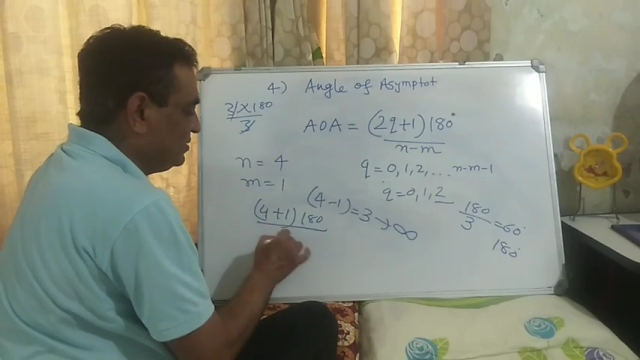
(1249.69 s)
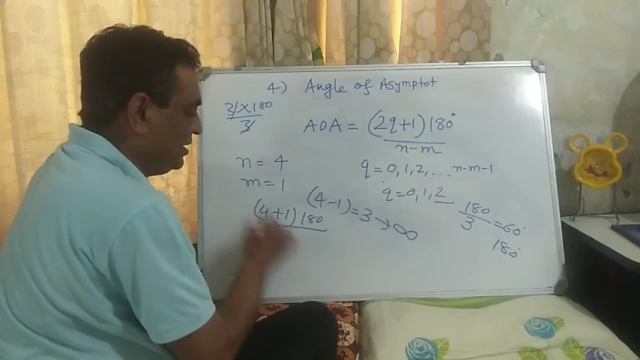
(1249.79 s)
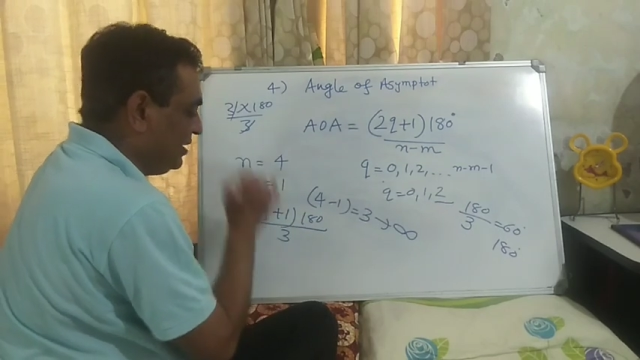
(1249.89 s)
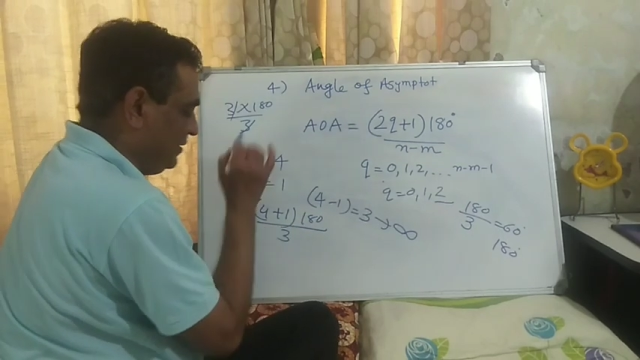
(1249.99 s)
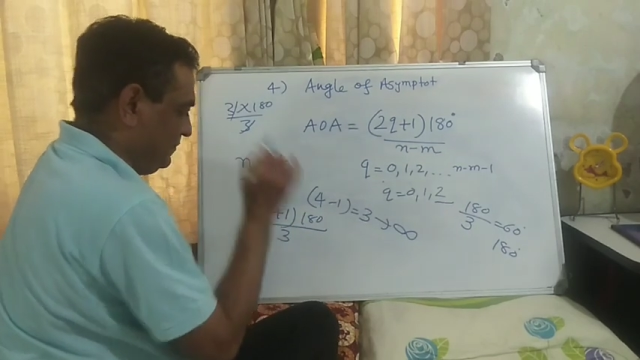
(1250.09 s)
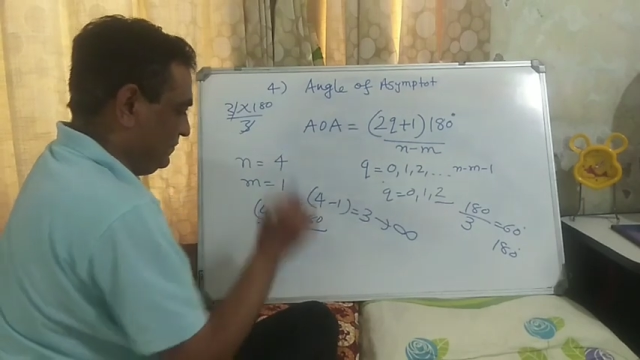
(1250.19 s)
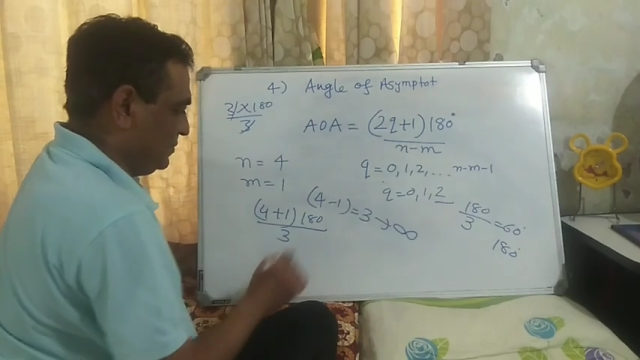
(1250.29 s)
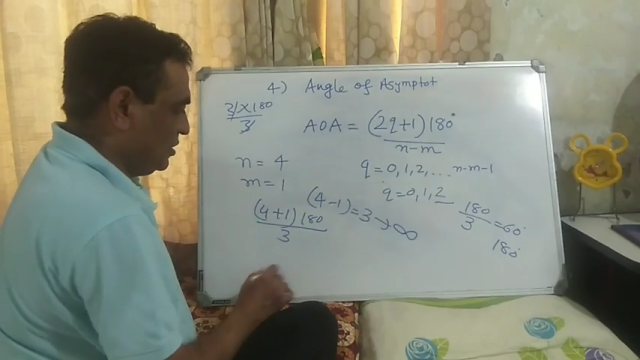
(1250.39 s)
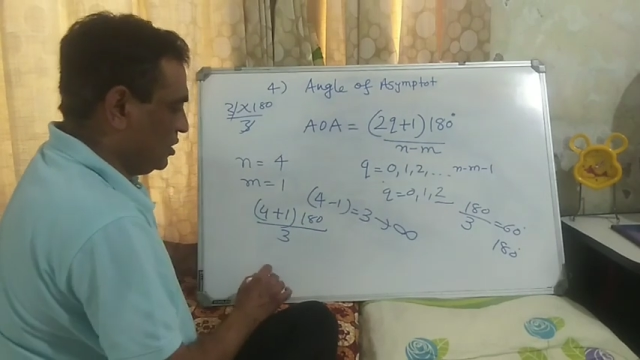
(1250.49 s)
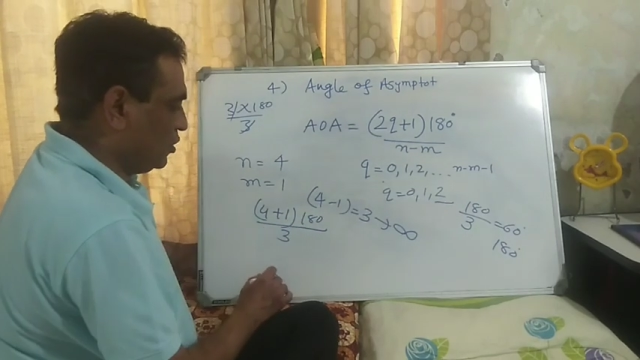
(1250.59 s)
3.
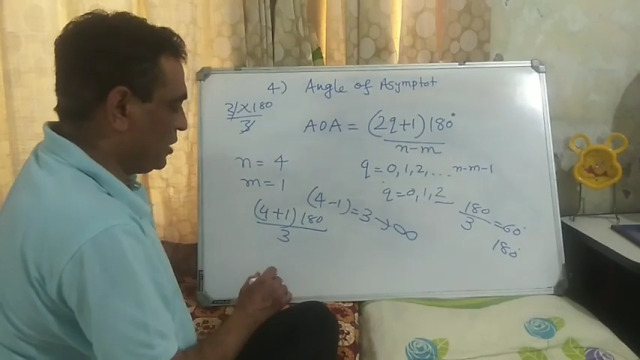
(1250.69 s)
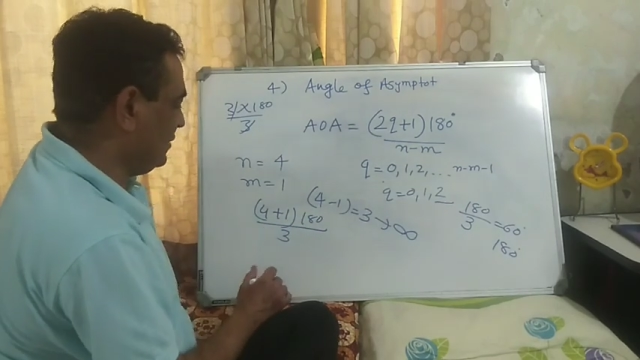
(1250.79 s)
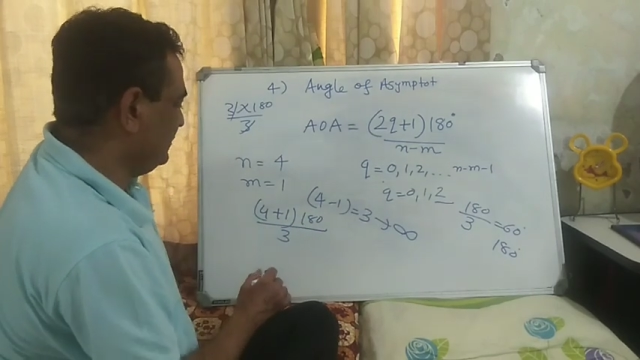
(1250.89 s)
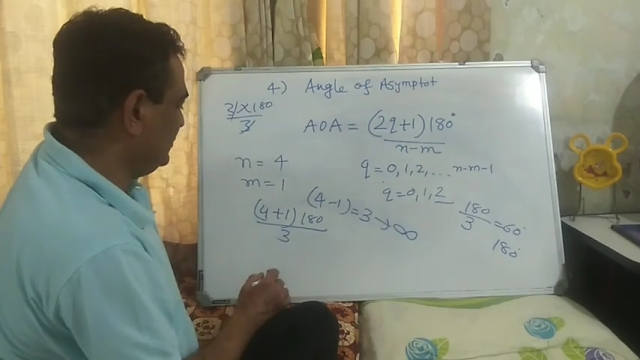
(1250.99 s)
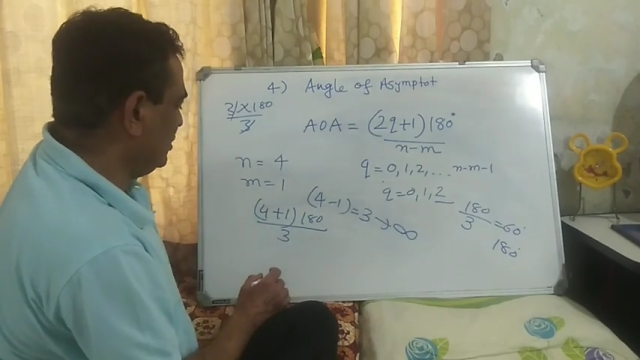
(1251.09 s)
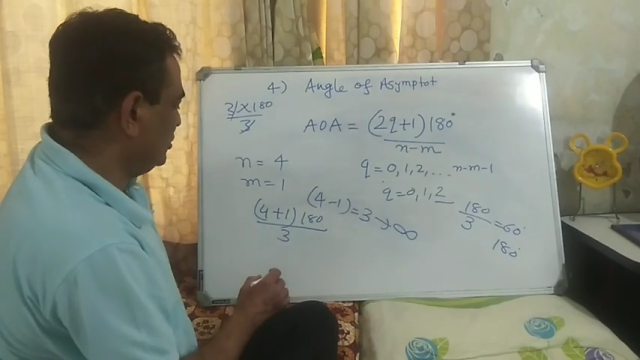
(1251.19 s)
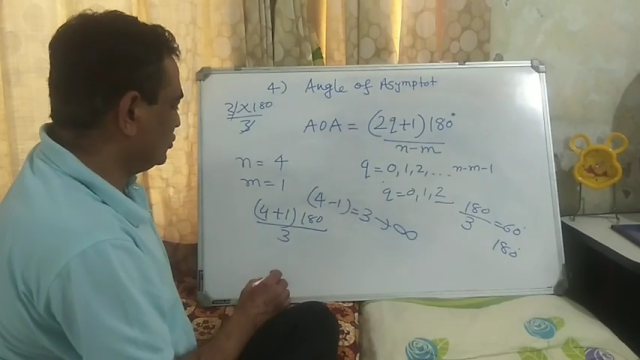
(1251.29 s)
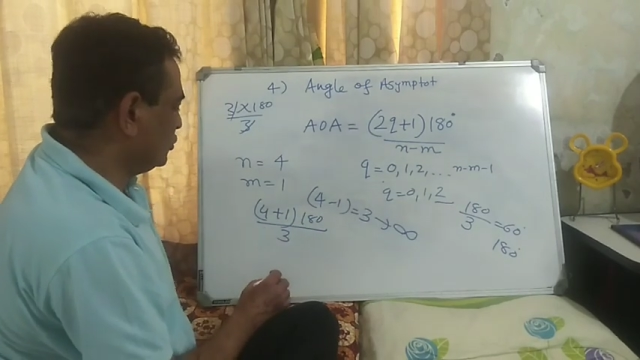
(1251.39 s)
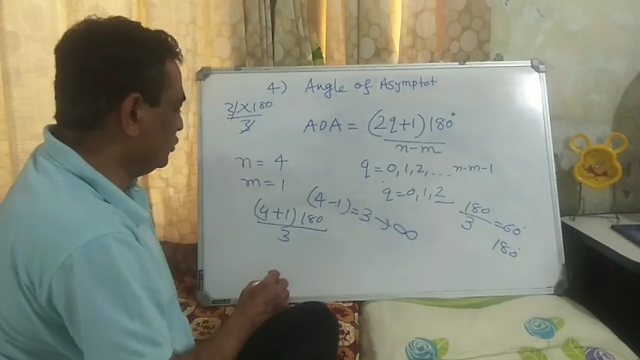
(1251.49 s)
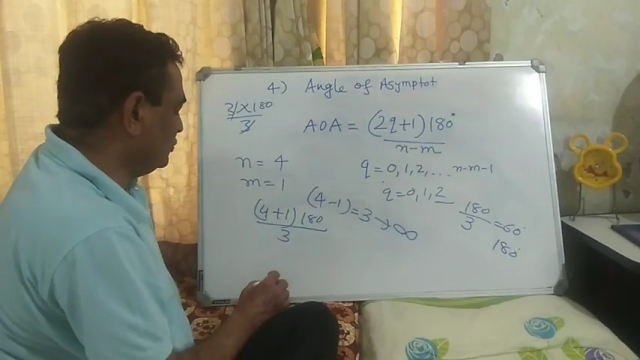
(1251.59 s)
Okay.
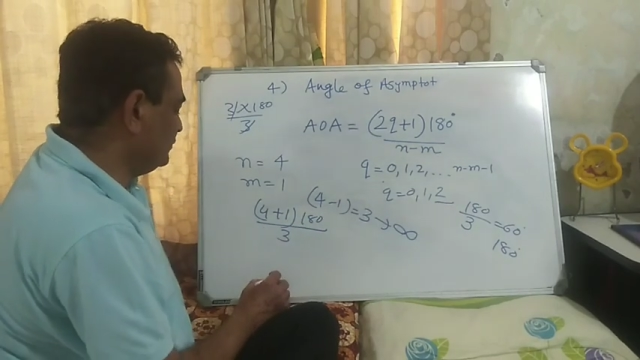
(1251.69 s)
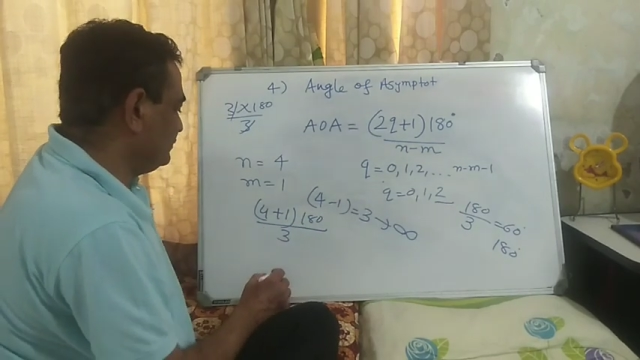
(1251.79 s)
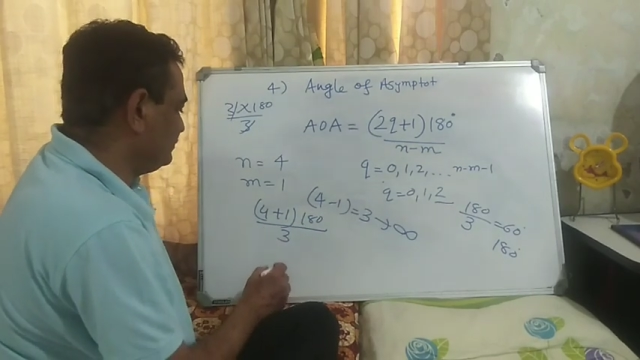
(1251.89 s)
So